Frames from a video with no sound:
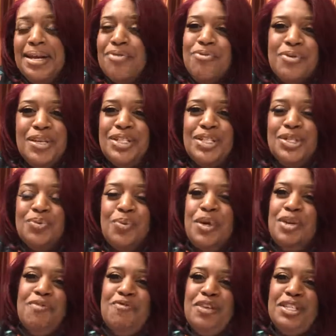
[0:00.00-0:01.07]
if we just want
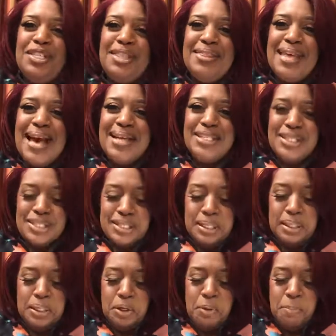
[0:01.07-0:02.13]
to visit that just a
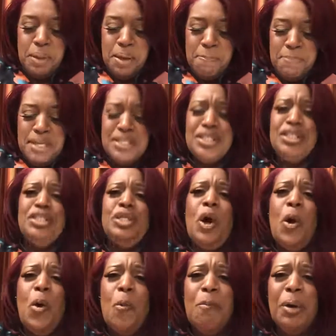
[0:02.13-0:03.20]
little bit, be
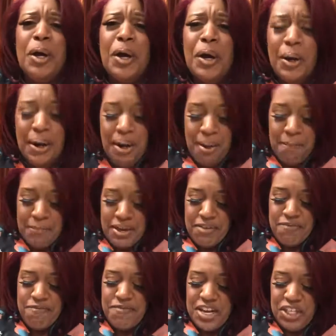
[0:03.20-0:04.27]
sober, be
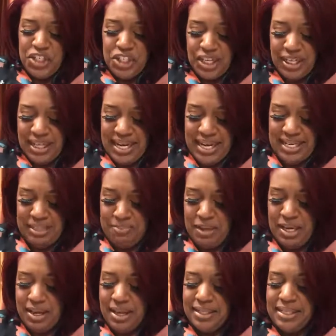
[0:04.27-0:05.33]
vigilant,
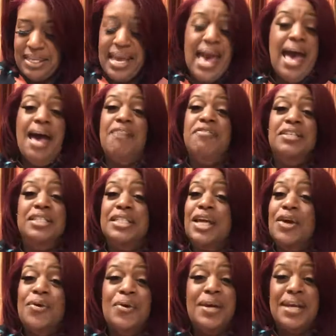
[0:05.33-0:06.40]
because the
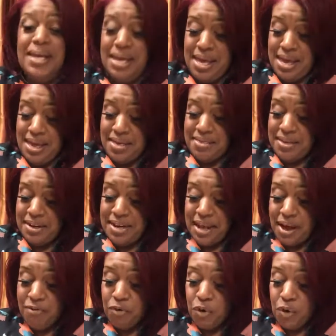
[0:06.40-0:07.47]
adversary, the
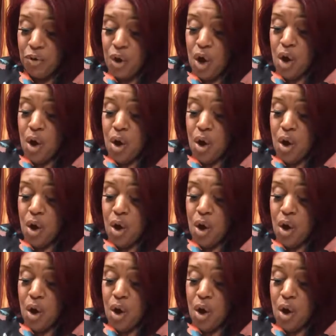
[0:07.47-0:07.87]
devil,